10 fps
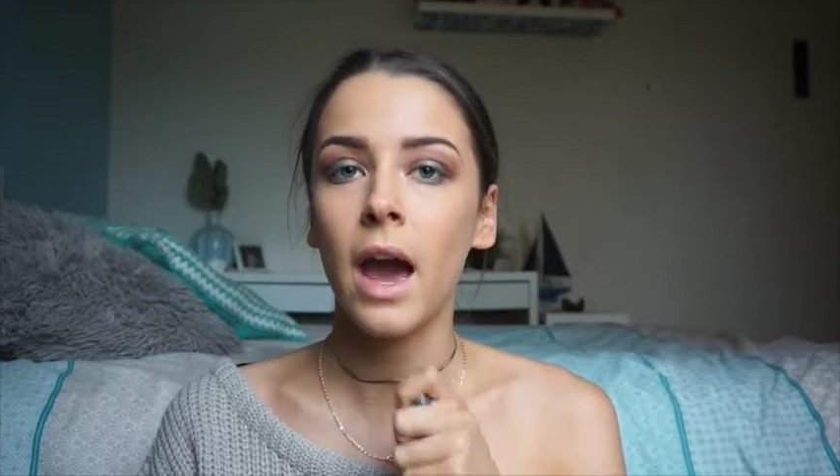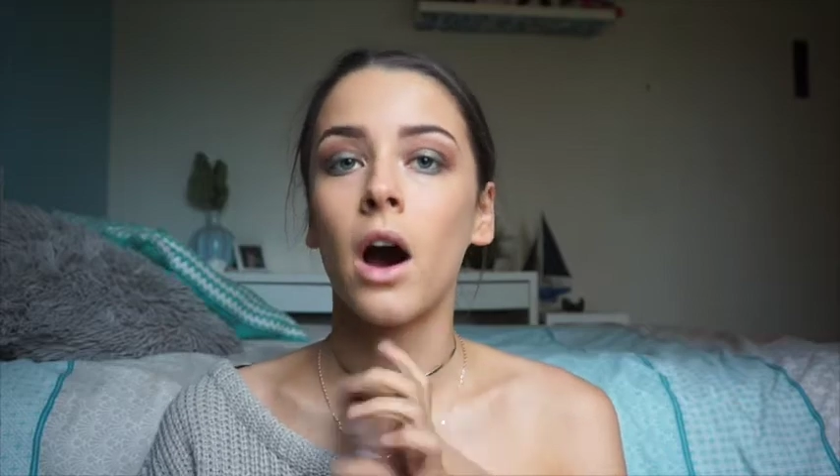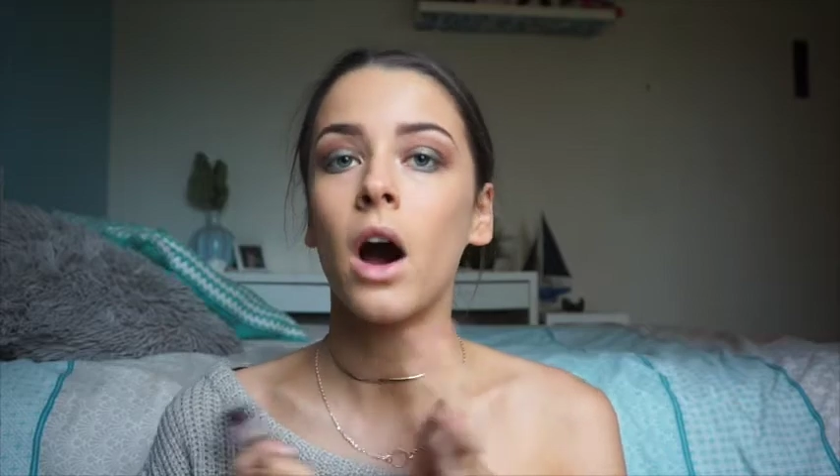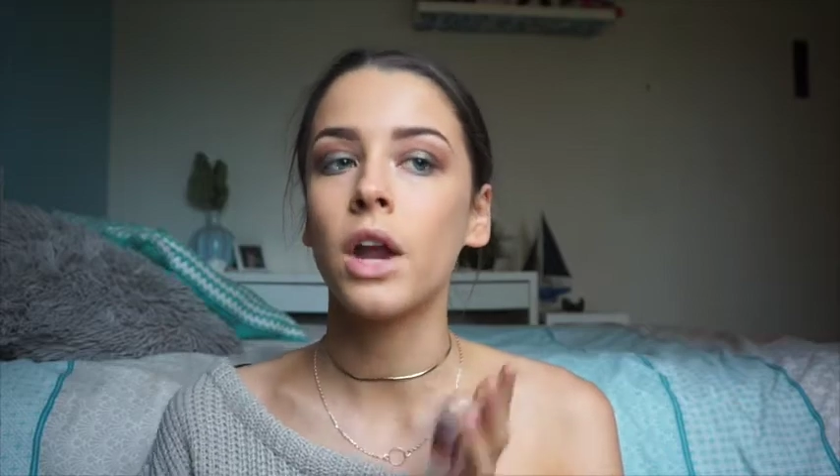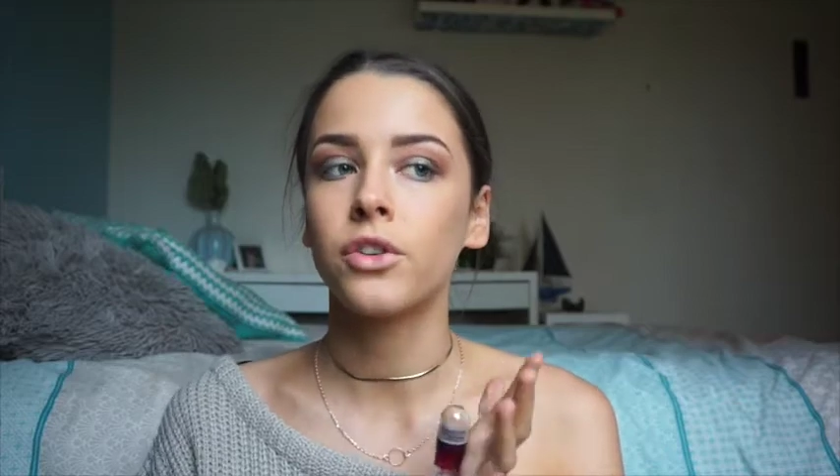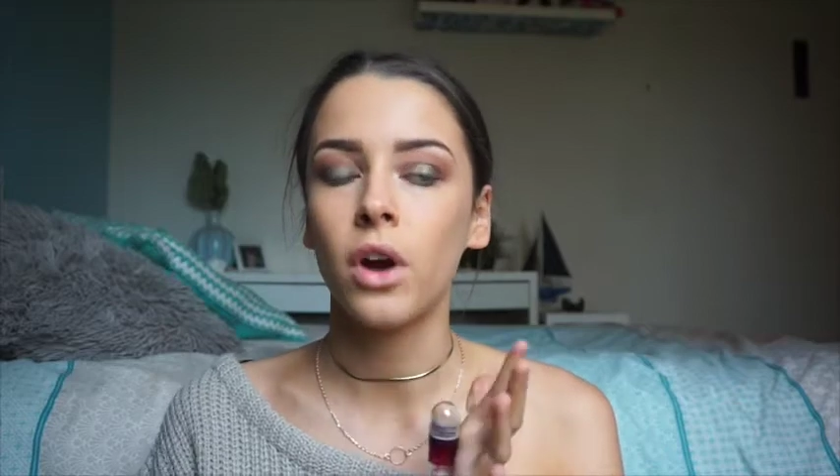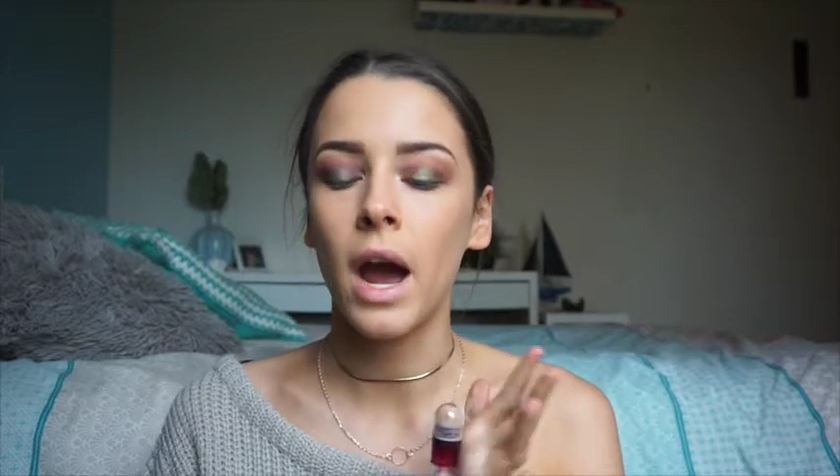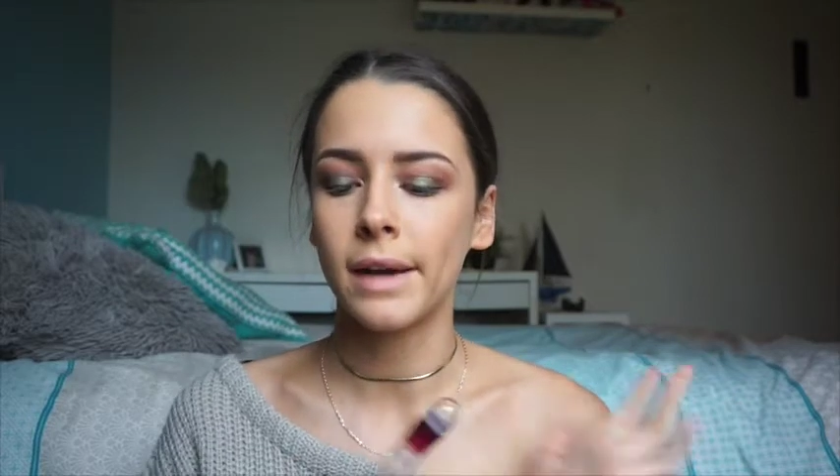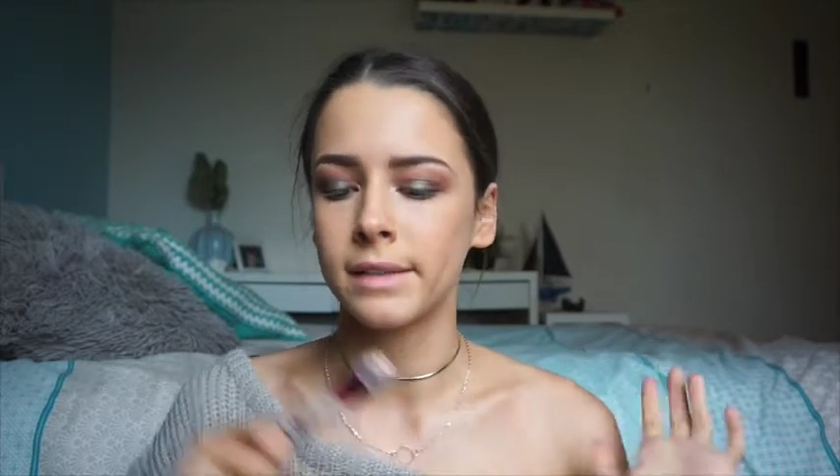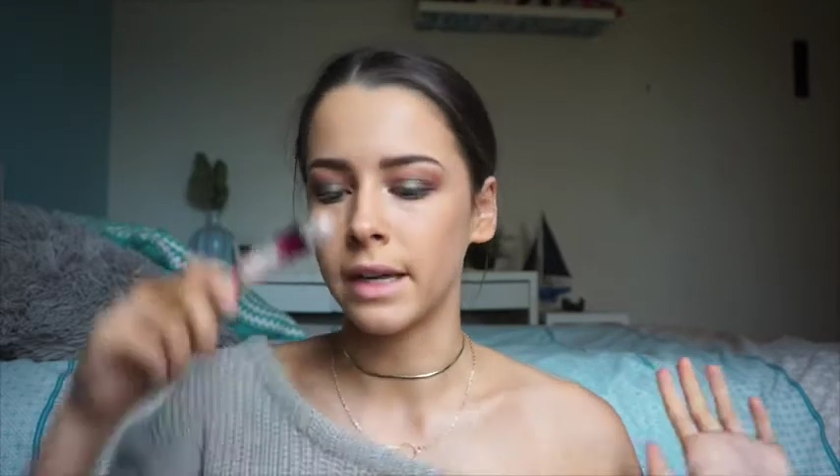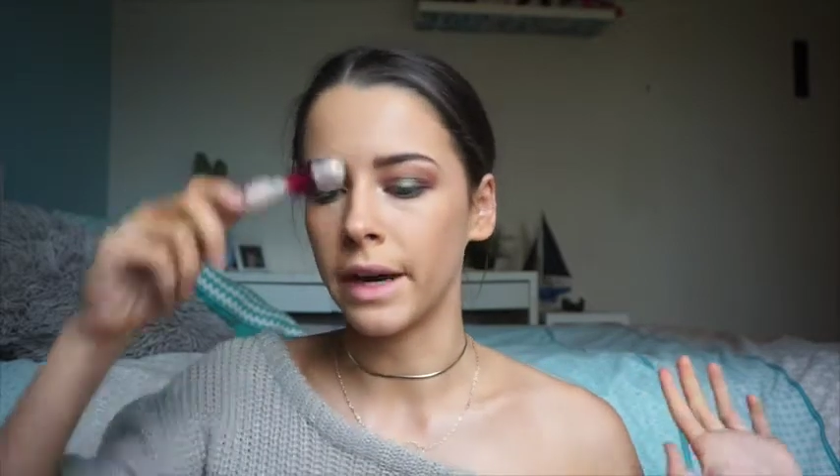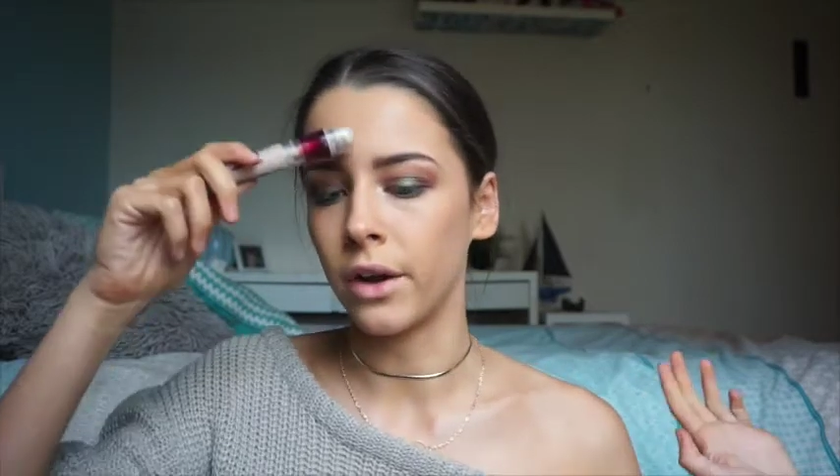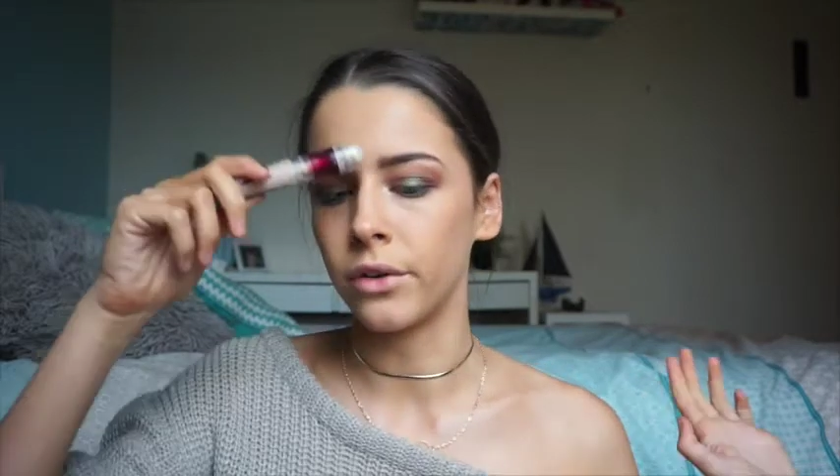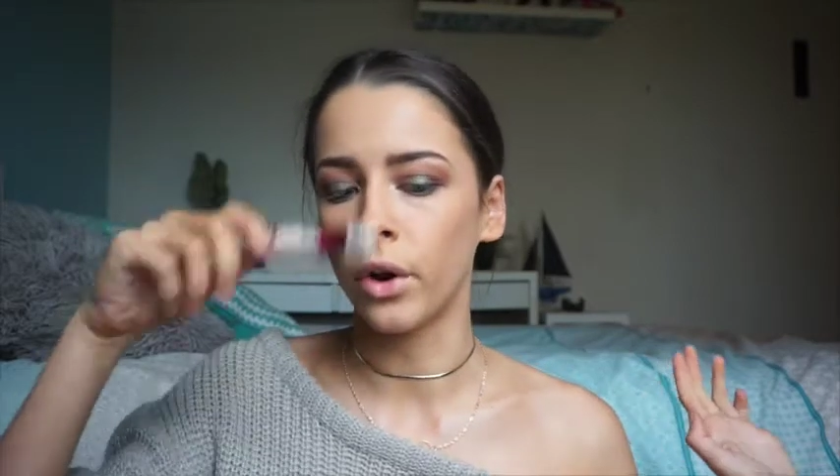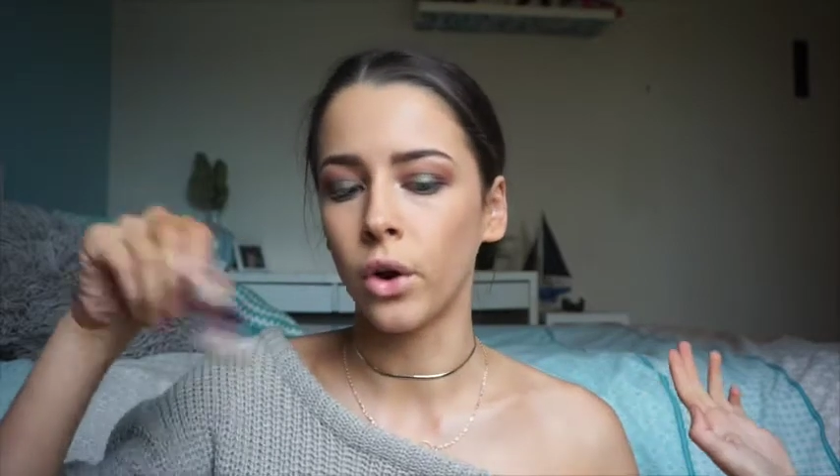our under eyes and
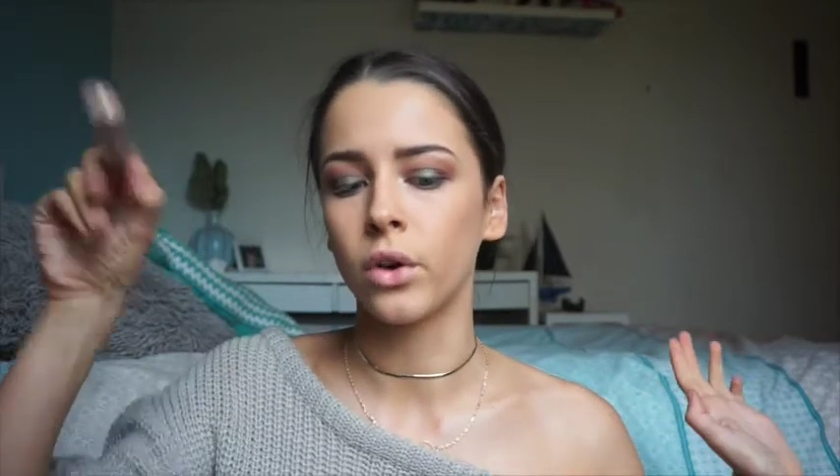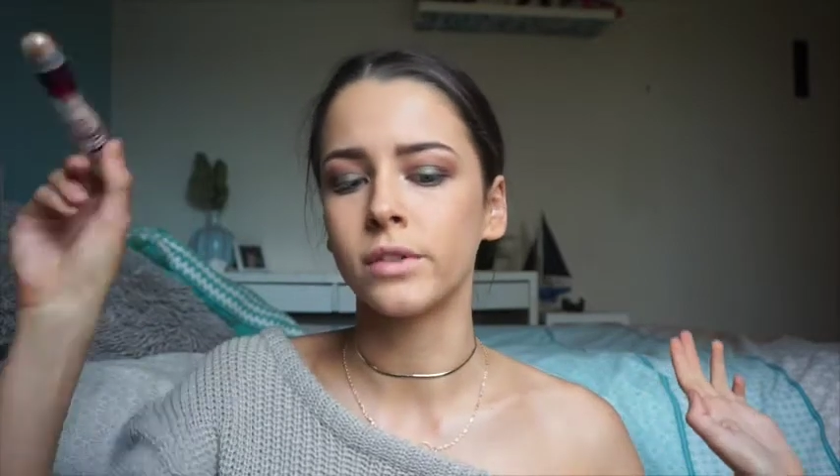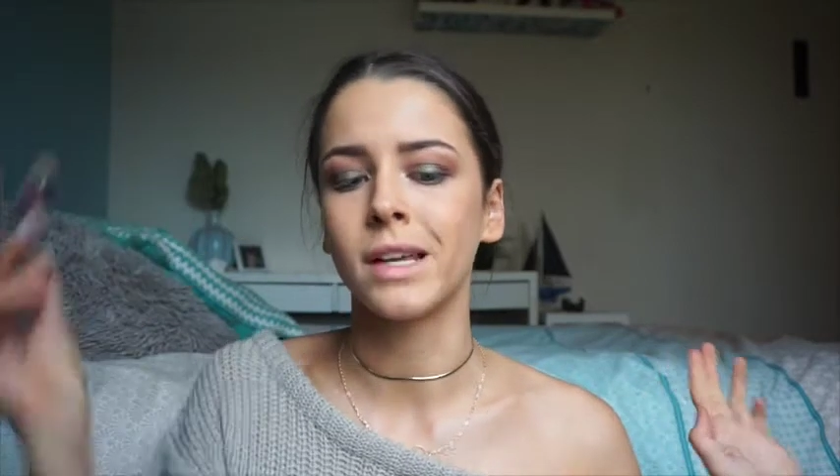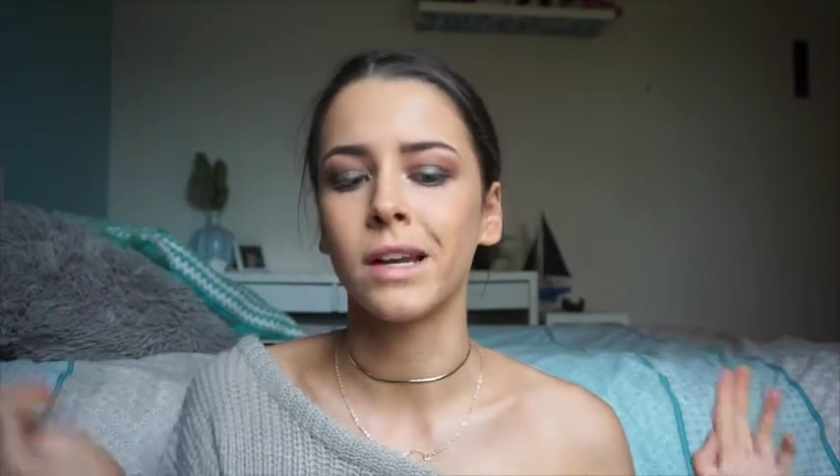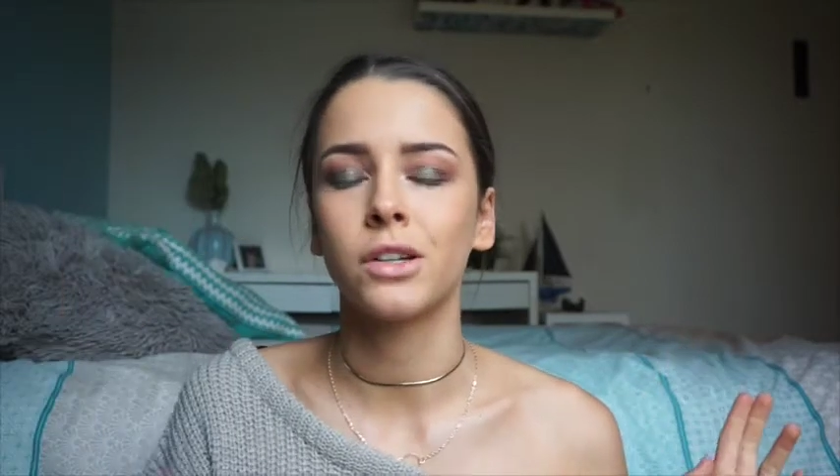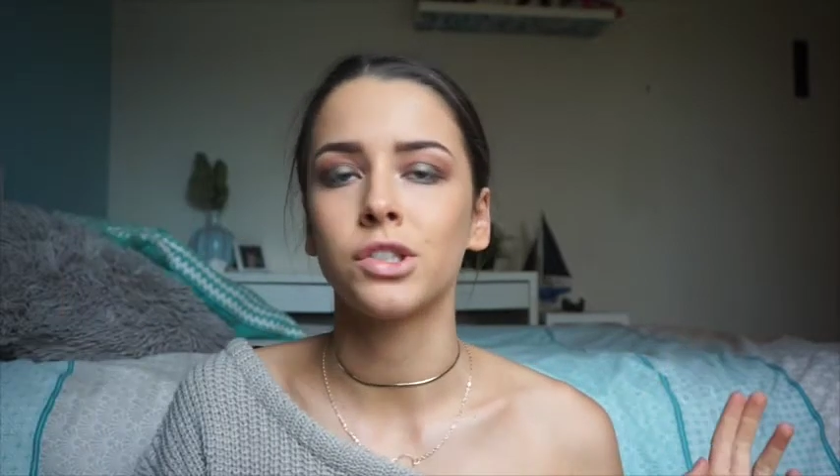our nose and our